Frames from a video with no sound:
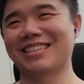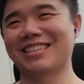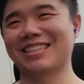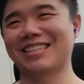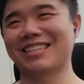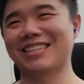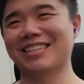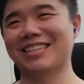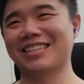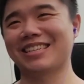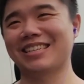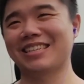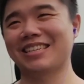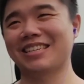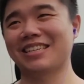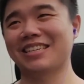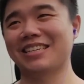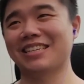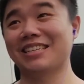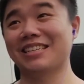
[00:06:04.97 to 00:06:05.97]
see you soon. See
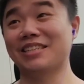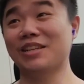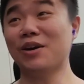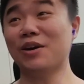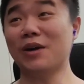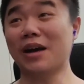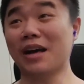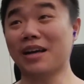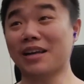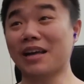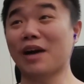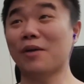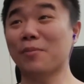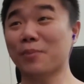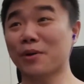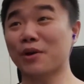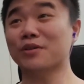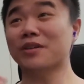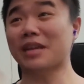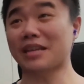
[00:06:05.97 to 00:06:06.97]
you soon. No, help
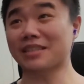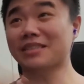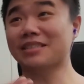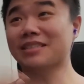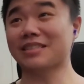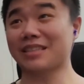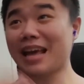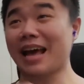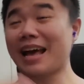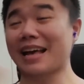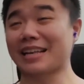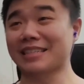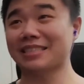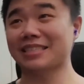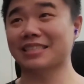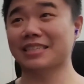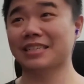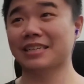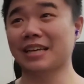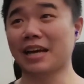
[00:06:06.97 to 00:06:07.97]
her
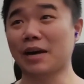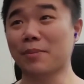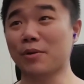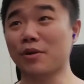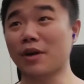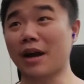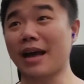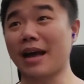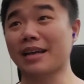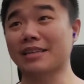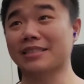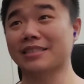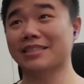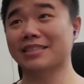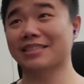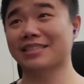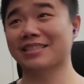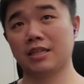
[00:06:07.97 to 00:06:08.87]
ask. Help her ask.